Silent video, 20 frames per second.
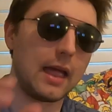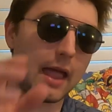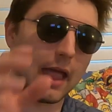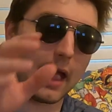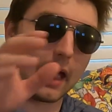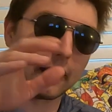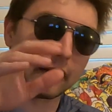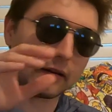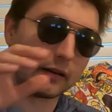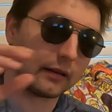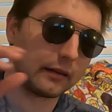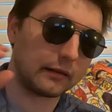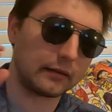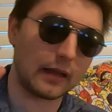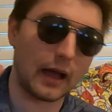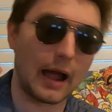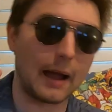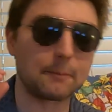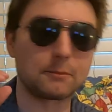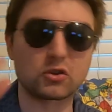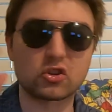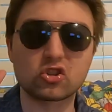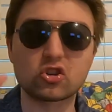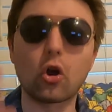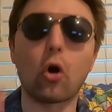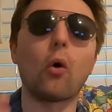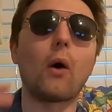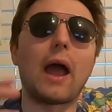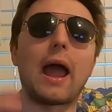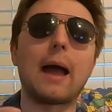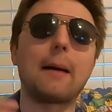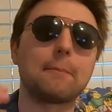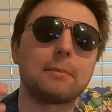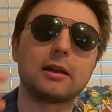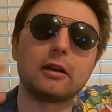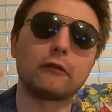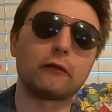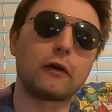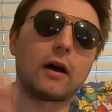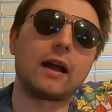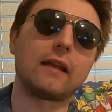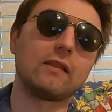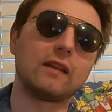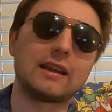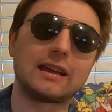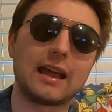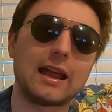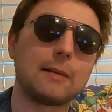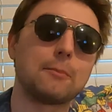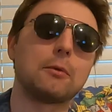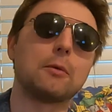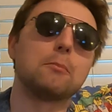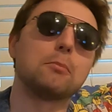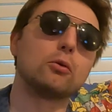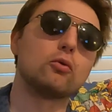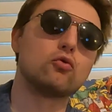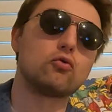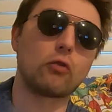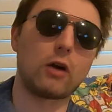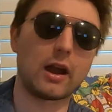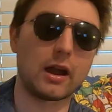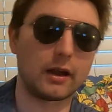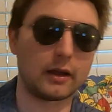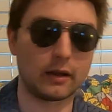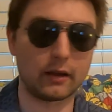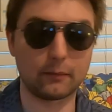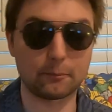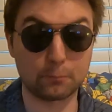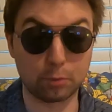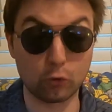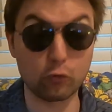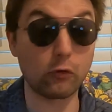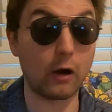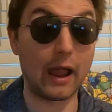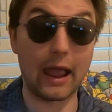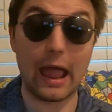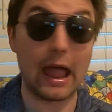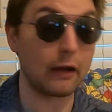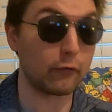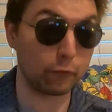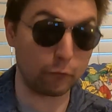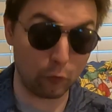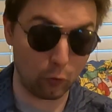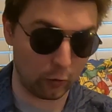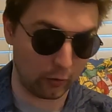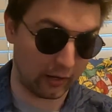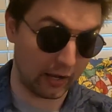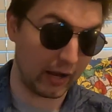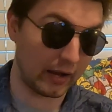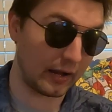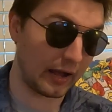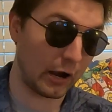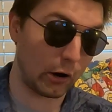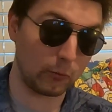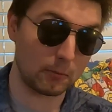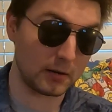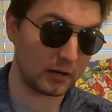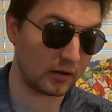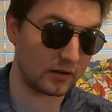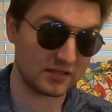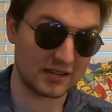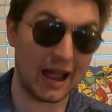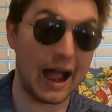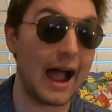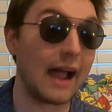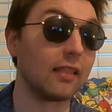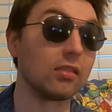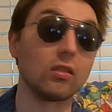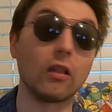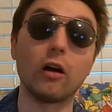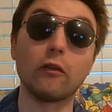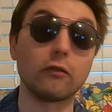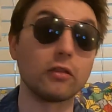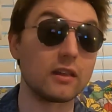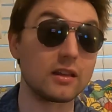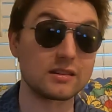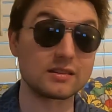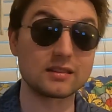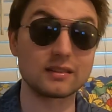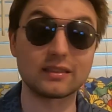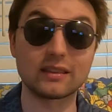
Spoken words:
and I'm so happy it finally came to Blu-ray and 4K now, because I love this.